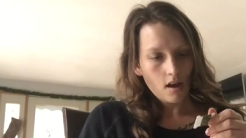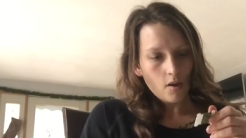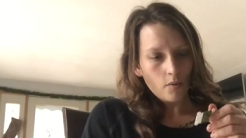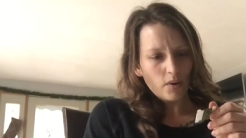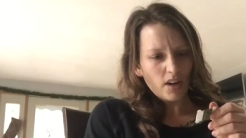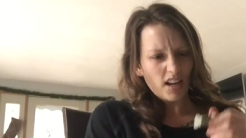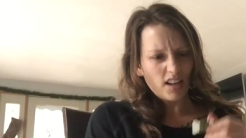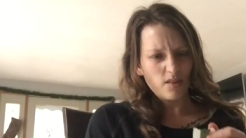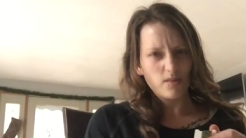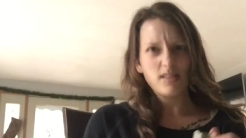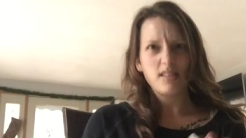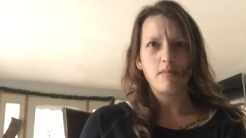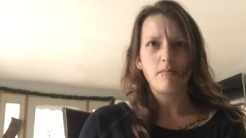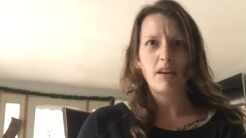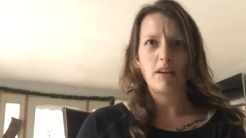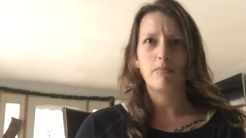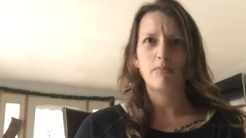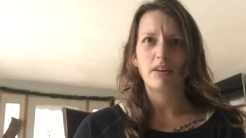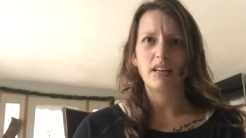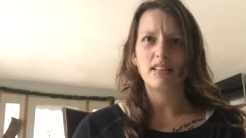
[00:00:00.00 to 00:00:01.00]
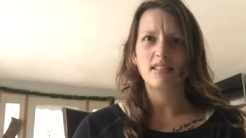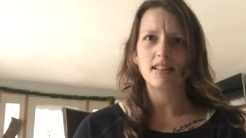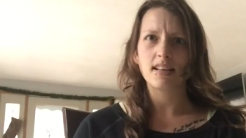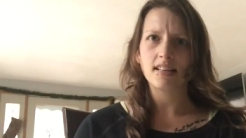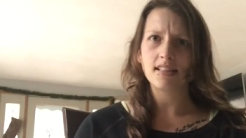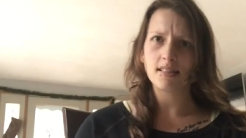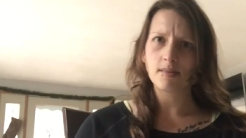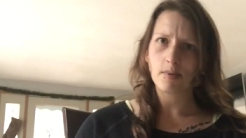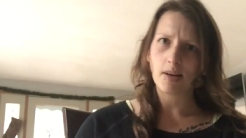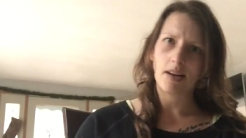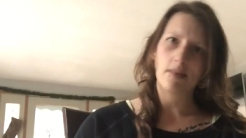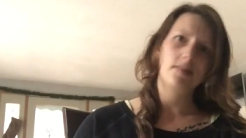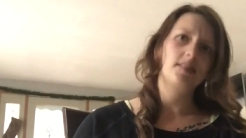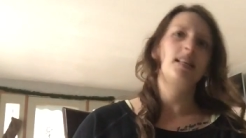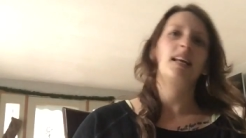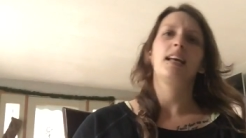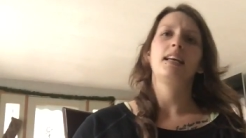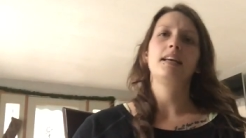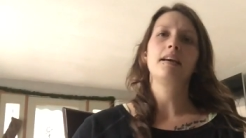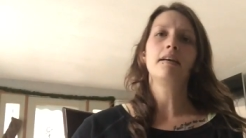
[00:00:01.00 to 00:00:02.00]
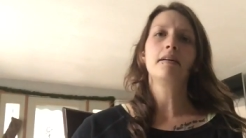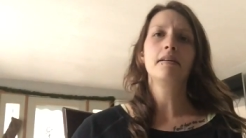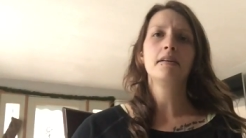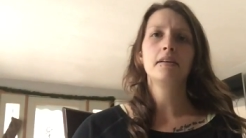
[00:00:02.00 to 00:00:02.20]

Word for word: when I used to make bracelets when I was like